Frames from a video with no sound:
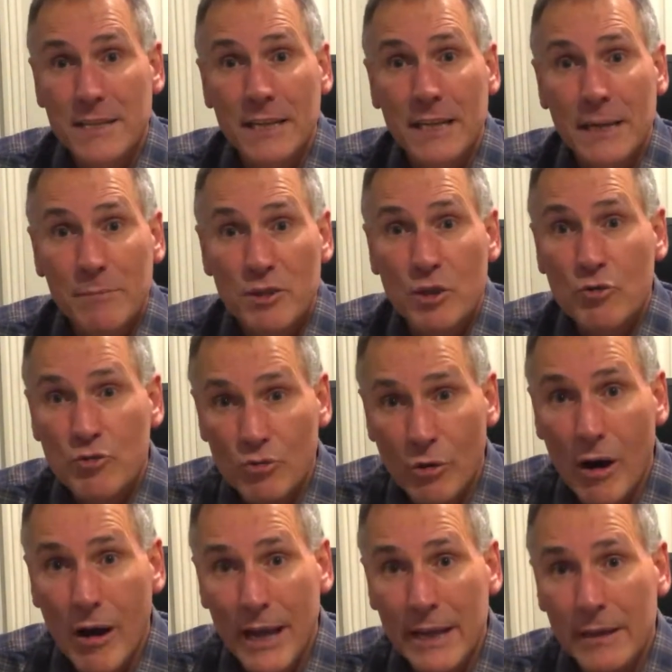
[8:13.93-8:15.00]
It keeps you
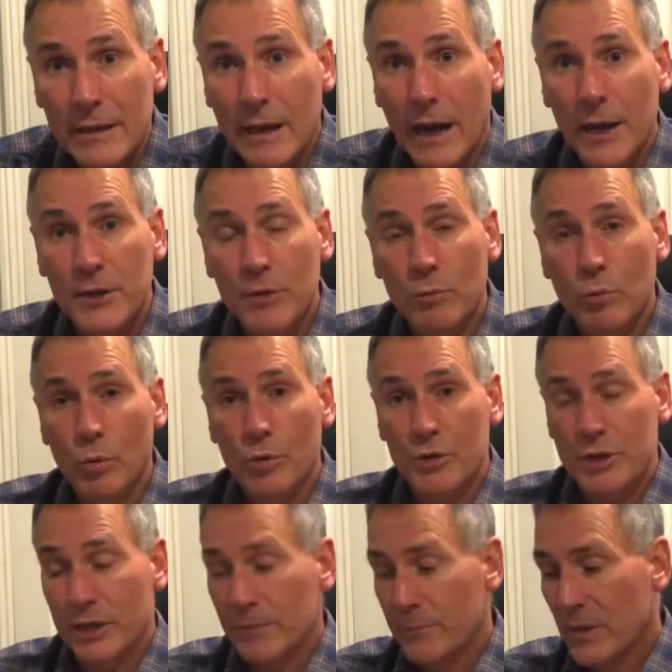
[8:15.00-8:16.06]
dry
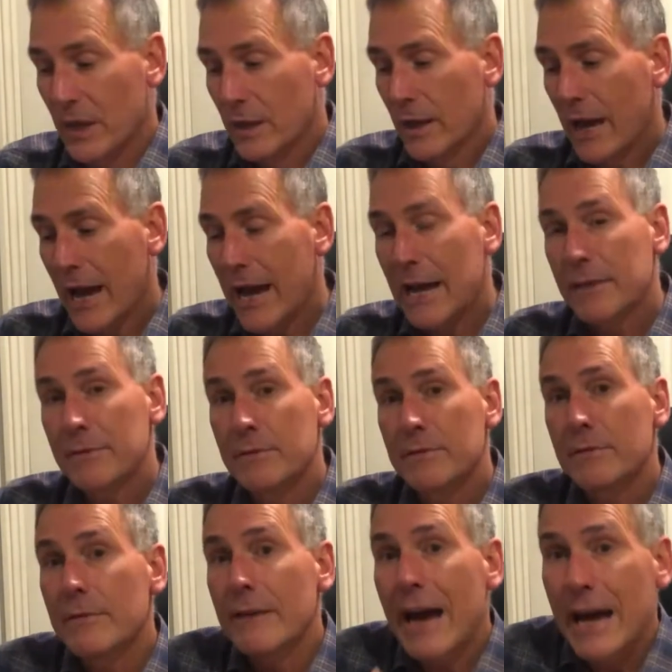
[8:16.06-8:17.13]
underwater, and
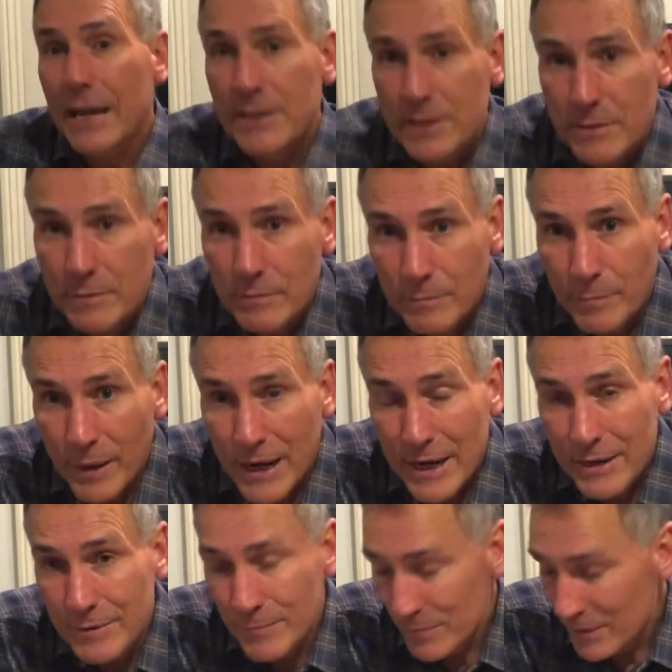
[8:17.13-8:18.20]
that by